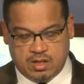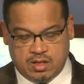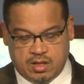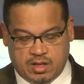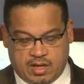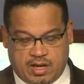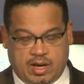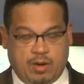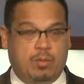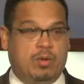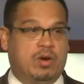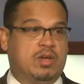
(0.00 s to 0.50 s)

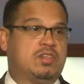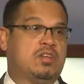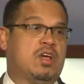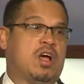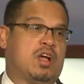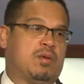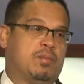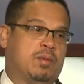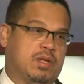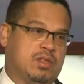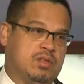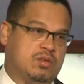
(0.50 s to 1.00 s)
And I want to
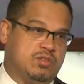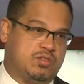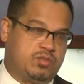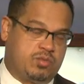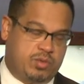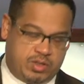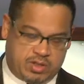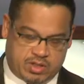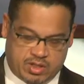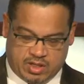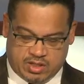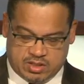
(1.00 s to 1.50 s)
talk about those
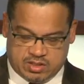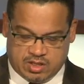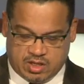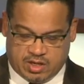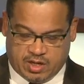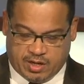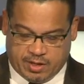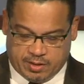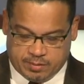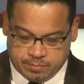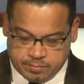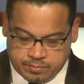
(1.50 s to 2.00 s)
three things
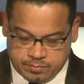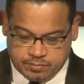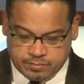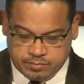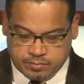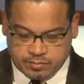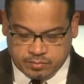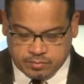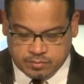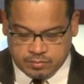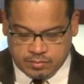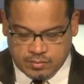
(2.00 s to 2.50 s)
today.
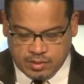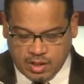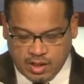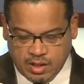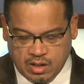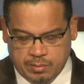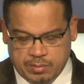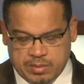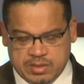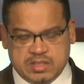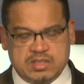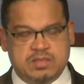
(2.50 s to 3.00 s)

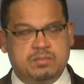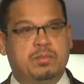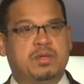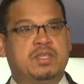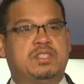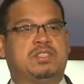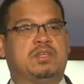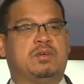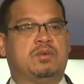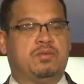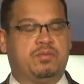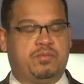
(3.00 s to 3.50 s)
Let me just
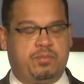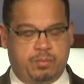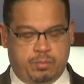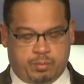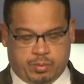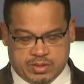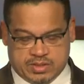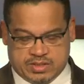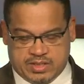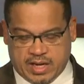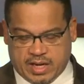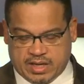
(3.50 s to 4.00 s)
mention
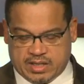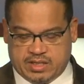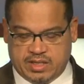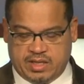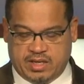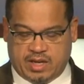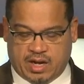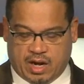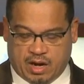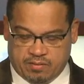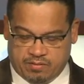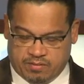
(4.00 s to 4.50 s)

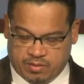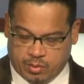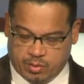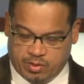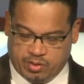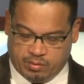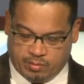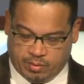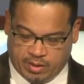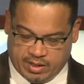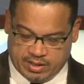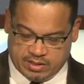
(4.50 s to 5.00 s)
protecting our
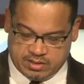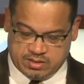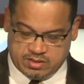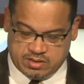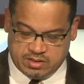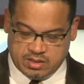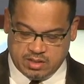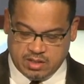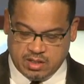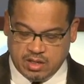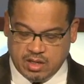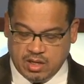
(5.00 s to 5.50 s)
voting rights.
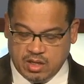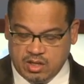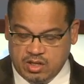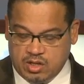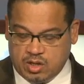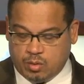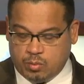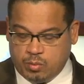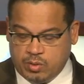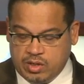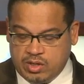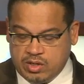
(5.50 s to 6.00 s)
You
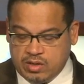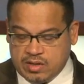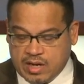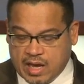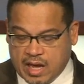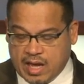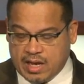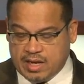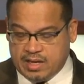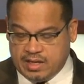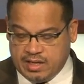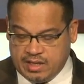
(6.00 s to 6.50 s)
know, we do
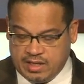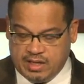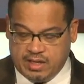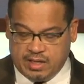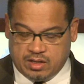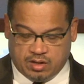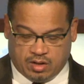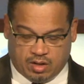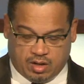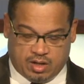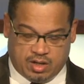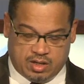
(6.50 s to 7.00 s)
not need
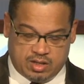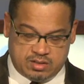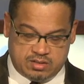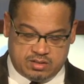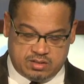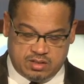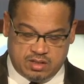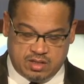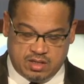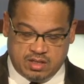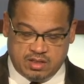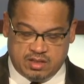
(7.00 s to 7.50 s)

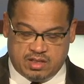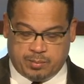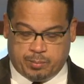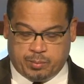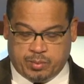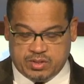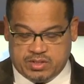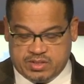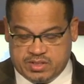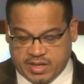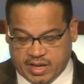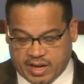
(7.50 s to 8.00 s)
laws that
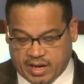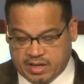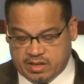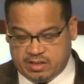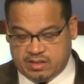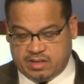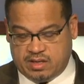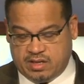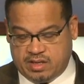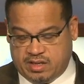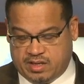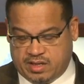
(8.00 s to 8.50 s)

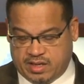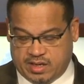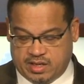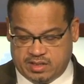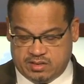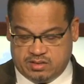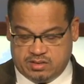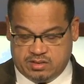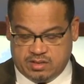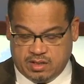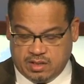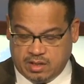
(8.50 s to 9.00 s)
protect
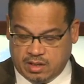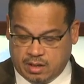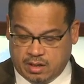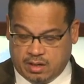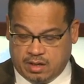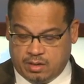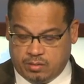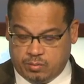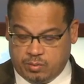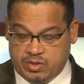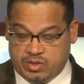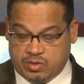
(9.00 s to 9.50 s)
against
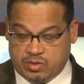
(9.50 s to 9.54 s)
voter